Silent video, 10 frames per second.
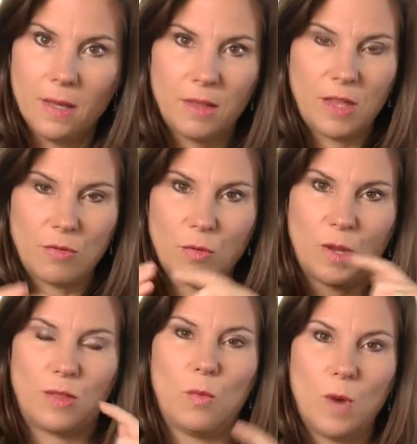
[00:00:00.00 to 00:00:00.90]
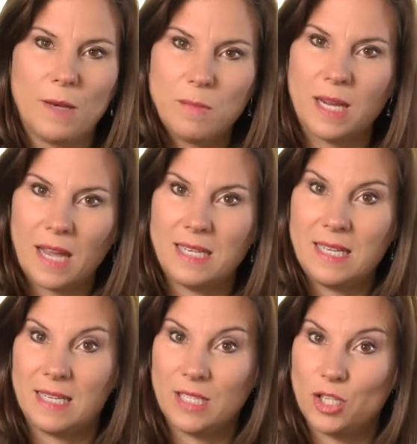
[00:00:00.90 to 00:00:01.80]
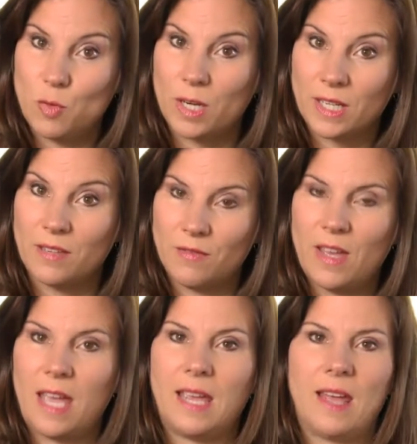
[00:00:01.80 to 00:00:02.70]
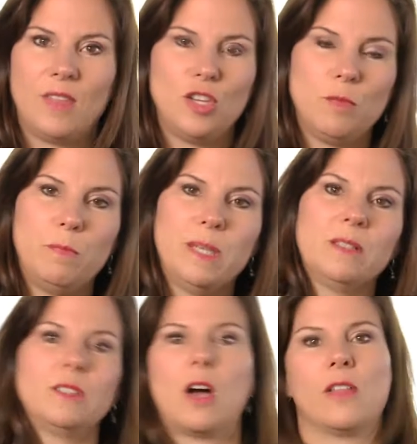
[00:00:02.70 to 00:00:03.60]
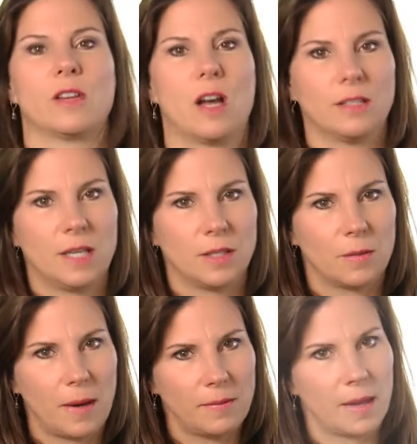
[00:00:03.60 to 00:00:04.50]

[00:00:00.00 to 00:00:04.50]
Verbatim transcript: Think through what the one big idea is you want to convey, and then you build all the content around